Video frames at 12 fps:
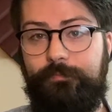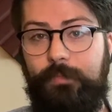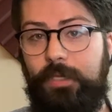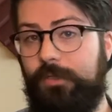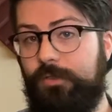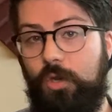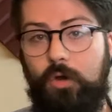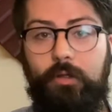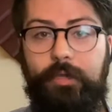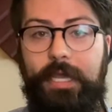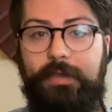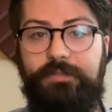and it's all
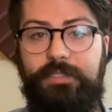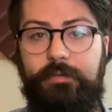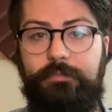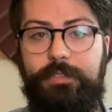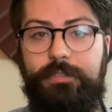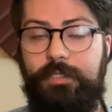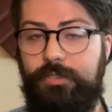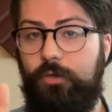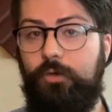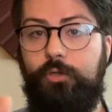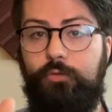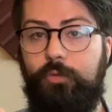in half steps. That's
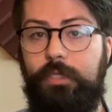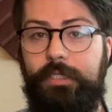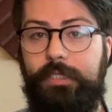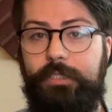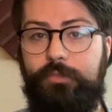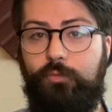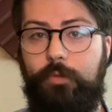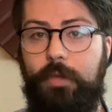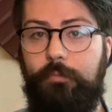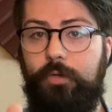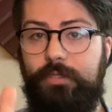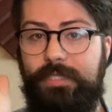all you really need to
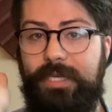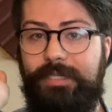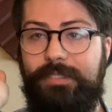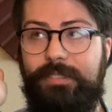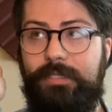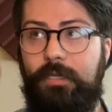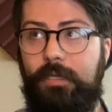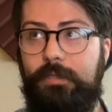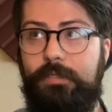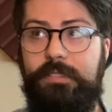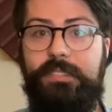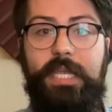remember, is that it's
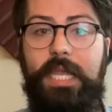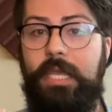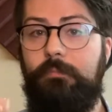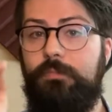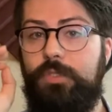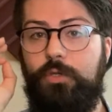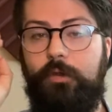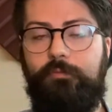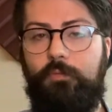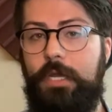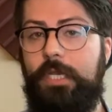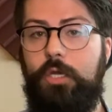the same starting
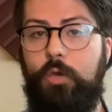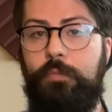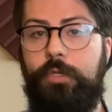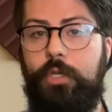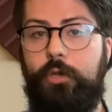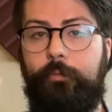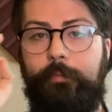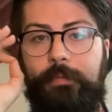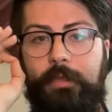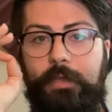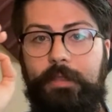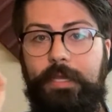from any open note
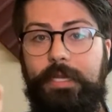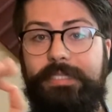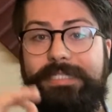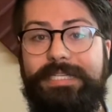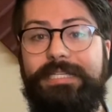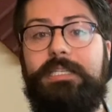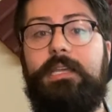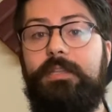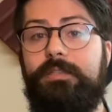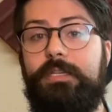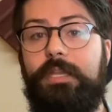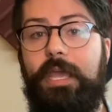and that it
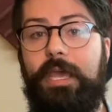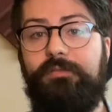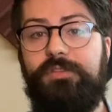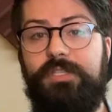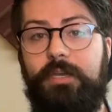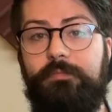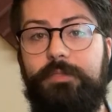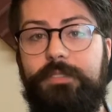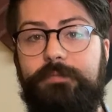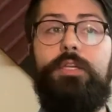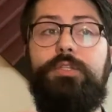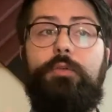descends in half steps.
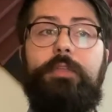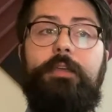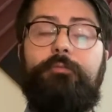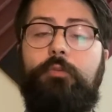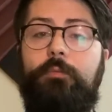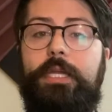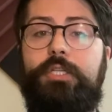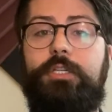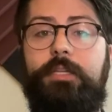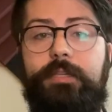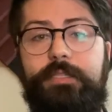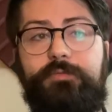So the information
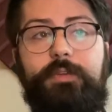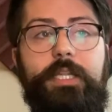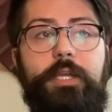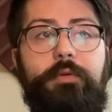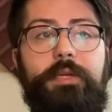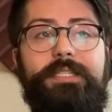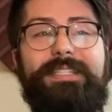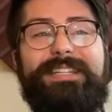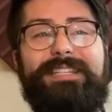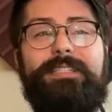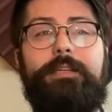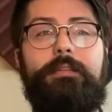in this video isn't
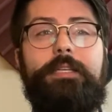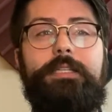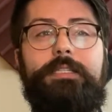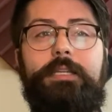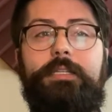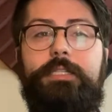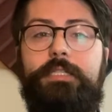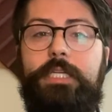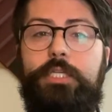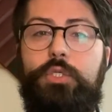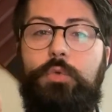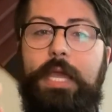necessarily intended to
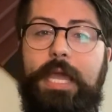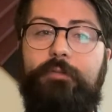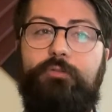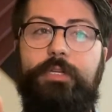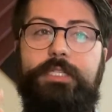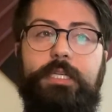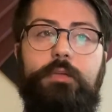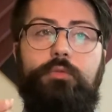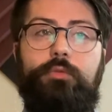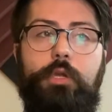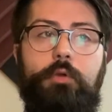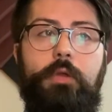teach you every single
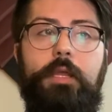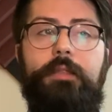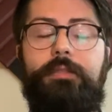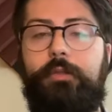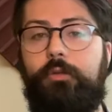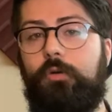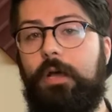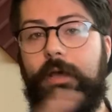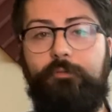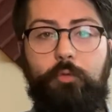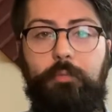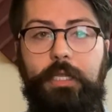note that you'll
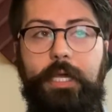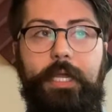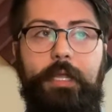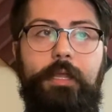ever play,